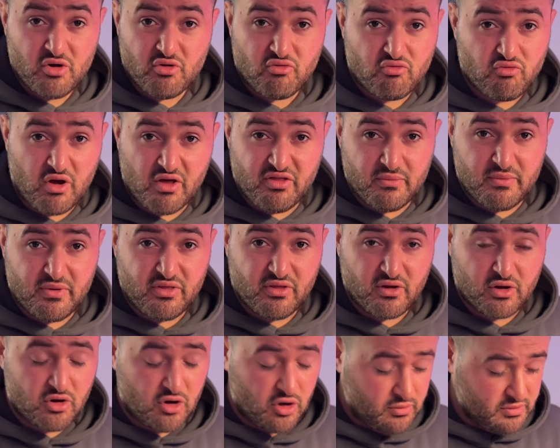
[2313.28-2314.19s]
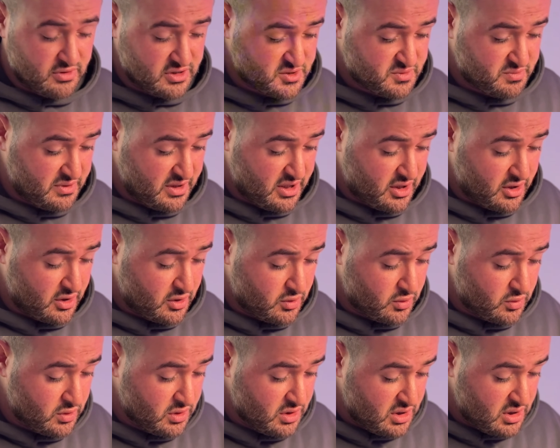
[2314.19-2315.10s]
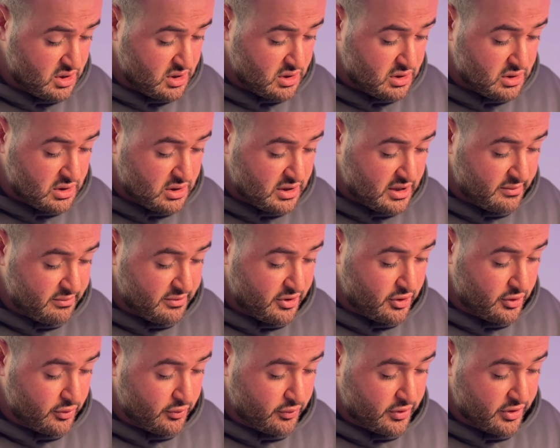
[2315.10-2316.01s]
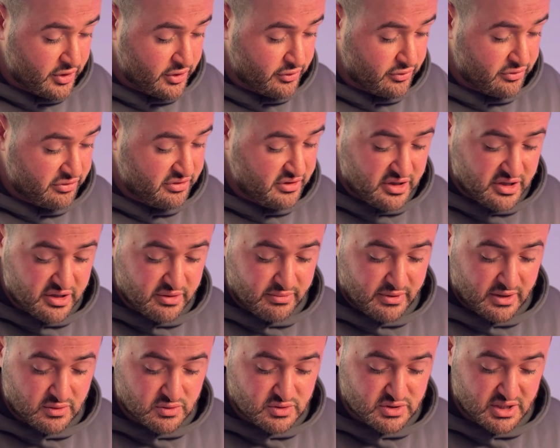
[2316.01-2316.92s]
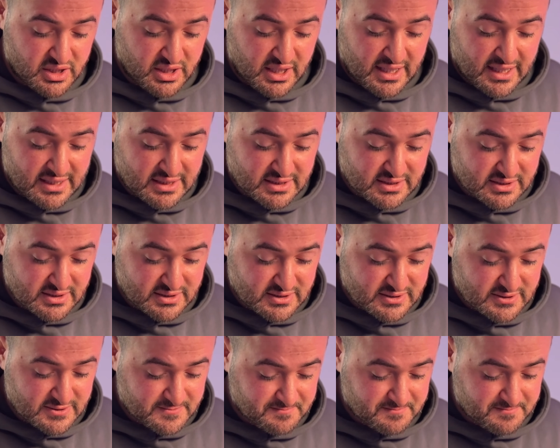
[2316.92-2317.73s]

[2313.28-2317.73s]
write them in the comments below. Let me know what you think about it, and